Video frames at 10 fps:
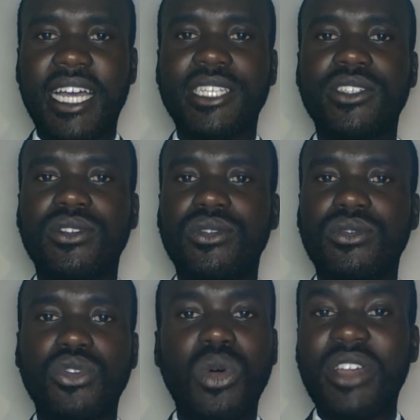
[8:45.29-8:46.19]
at
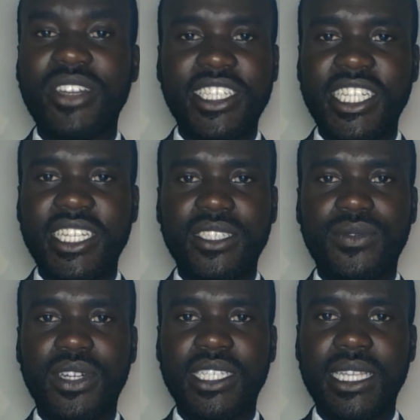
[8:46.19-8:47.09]
200 shillings,
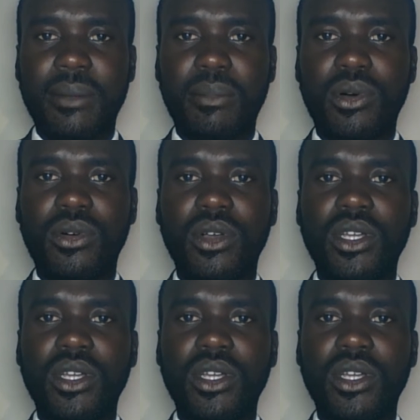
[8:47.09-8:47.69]
for example,